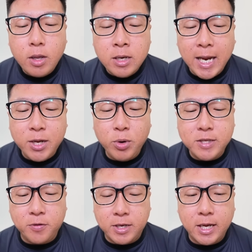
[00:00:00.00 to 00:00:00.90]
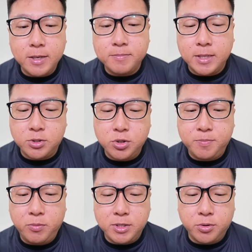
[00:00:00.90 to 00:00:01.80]
the other, excuse
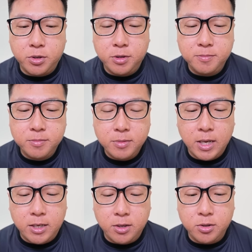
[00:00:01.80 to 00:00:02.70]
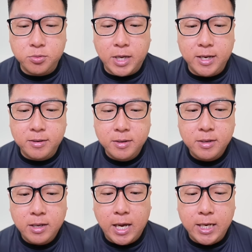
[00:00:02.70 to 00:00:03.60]
me, what's going on? I did not do that.
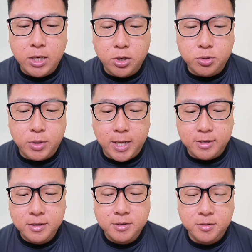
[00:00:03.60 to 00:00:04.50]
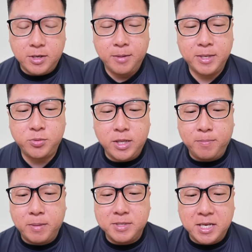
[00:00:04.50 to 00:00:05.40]
I did not do that. Okay, my sweaty
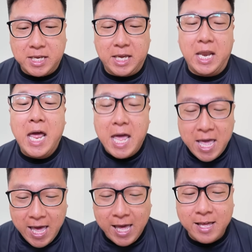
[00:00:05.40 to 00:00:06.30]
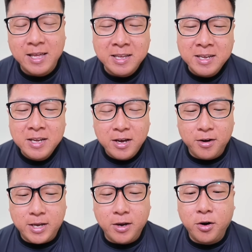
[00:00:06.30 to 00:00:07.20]
palm is kicking in.
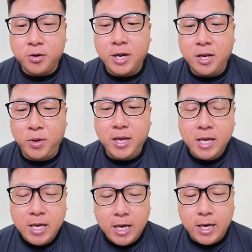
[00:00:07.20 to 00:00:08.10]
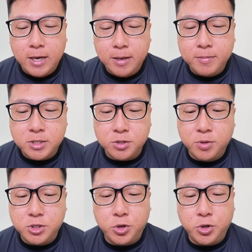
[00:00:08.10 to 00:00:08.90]
Okay, all good. Anyway, I just want to